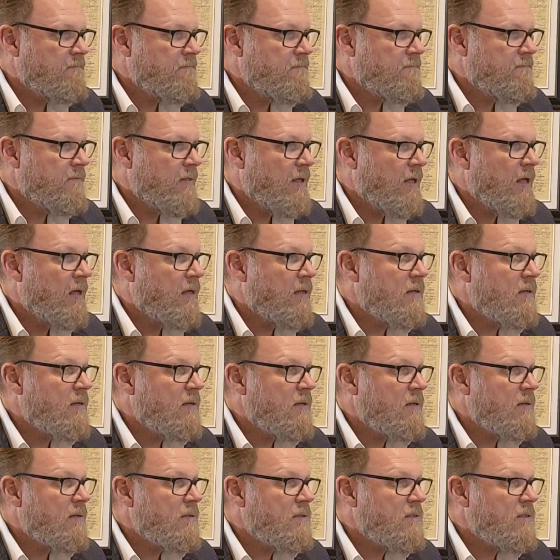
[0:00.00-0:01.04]

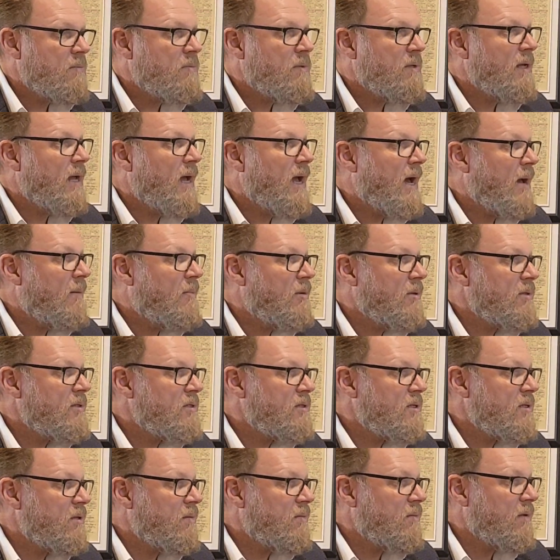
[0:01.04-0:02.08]
And something happens
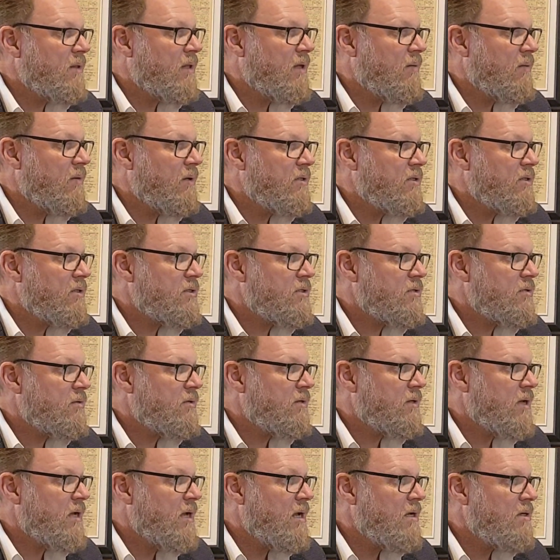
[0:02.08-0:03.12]
to them when they reach a
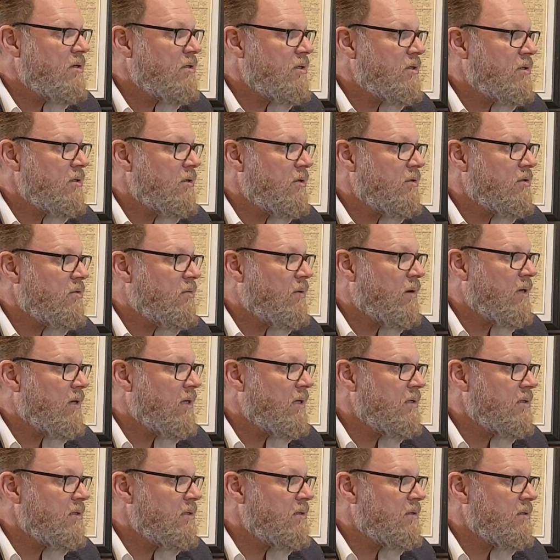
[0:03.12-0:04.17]
certain age in their
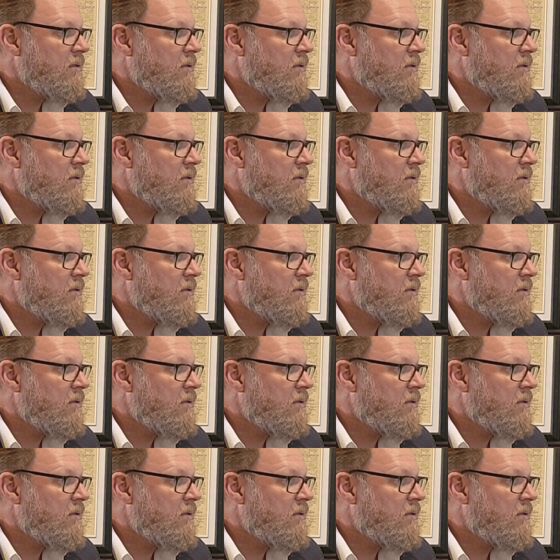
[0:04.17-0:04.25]
20s.